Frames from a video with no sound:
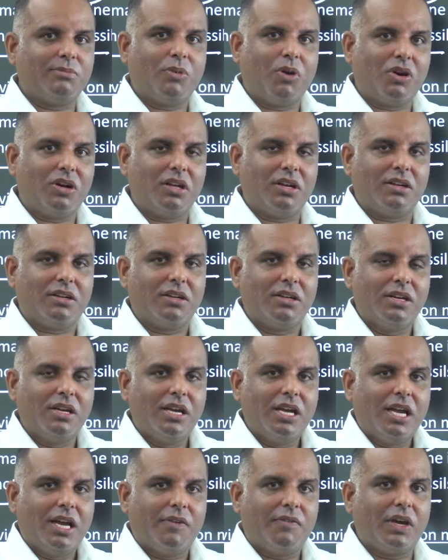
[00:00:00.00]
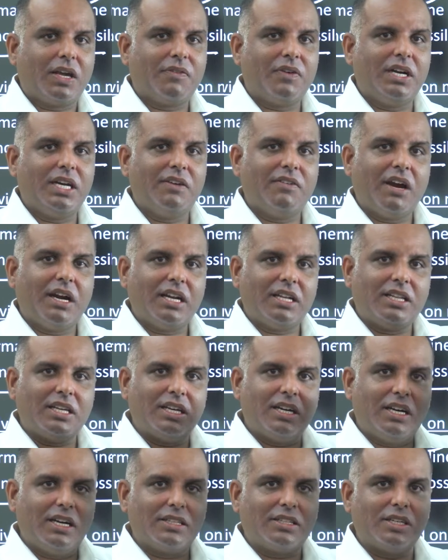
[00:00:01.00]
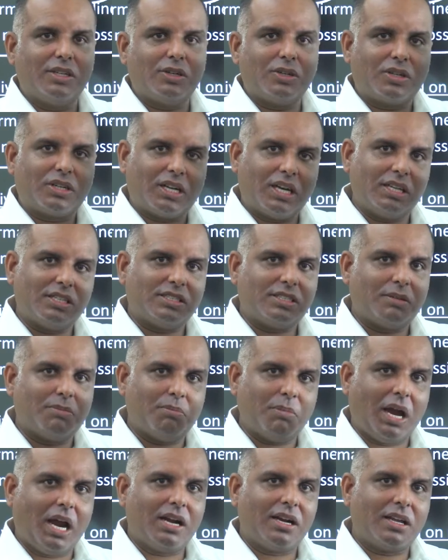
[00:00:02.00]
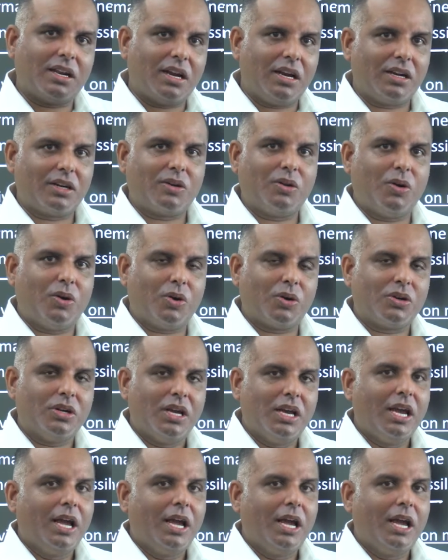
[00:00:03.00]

model, where we divided the earth into crust, mantle and core.